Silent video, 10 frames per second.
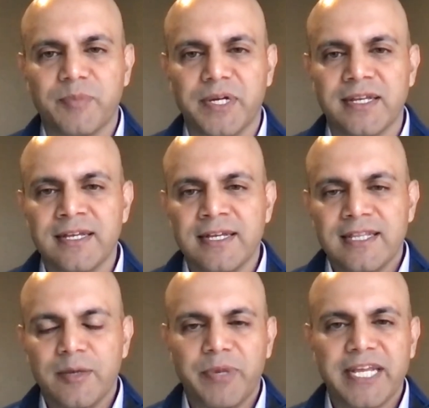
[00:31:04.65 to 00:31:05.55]
But
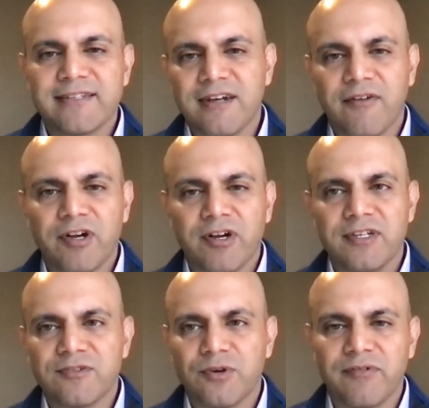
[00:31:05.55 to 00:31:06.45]
the biggest governor
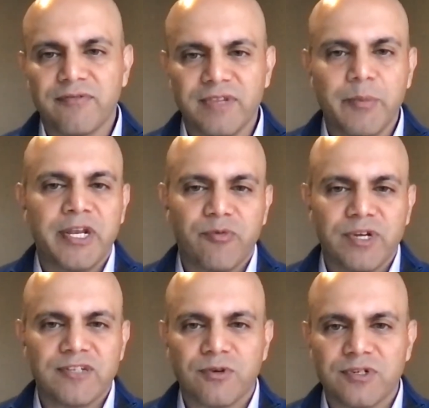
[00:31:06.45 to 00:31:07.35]
is sort of limited
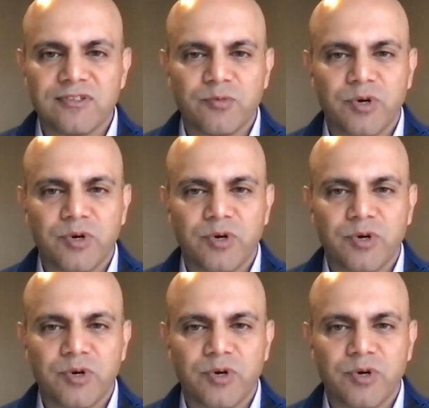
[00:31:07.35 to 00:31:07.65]
resources.